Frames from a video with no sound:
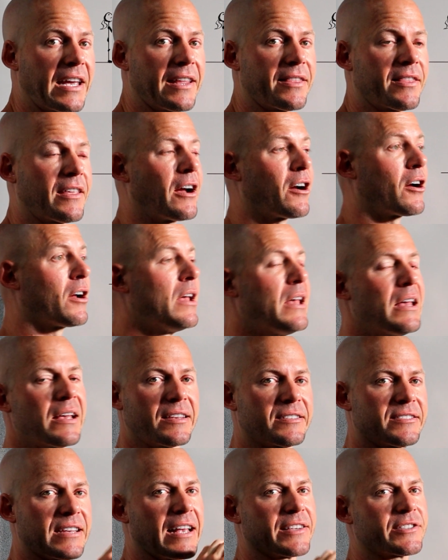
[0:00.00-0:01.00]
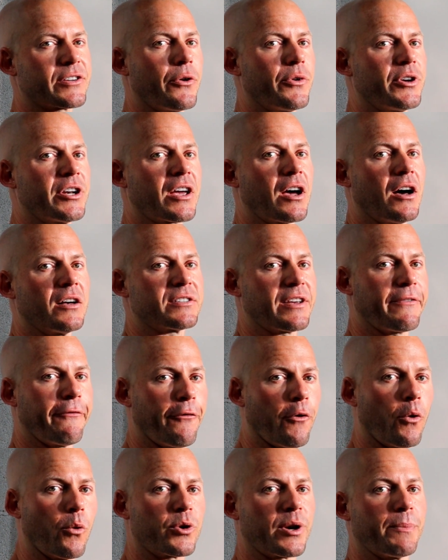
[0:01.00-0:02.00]
to get there because that's going to cause a
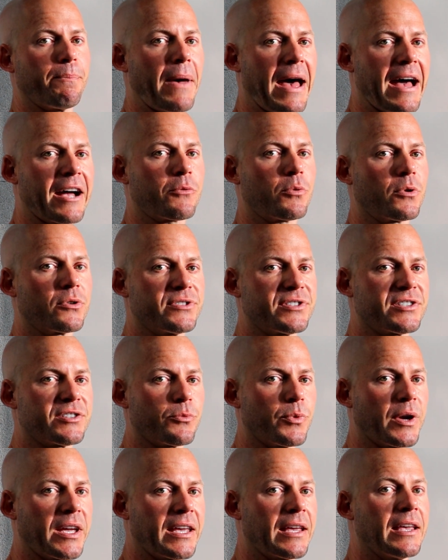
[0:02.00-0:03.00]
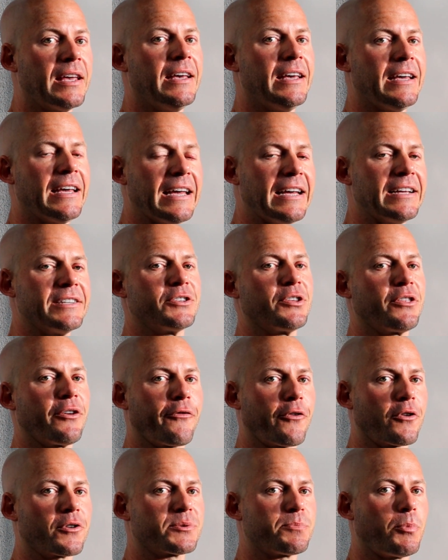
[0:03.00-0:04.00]
forward and backward swing into the
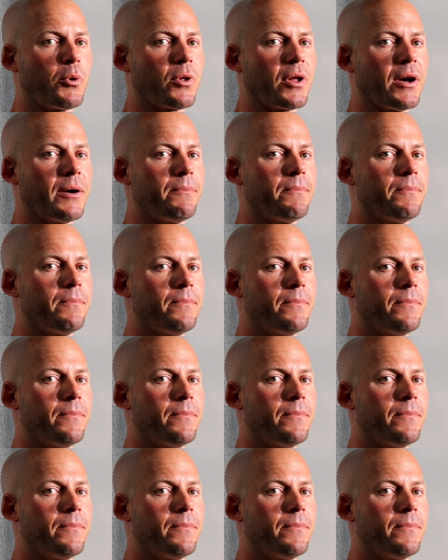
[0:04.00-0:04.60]
first pull-up.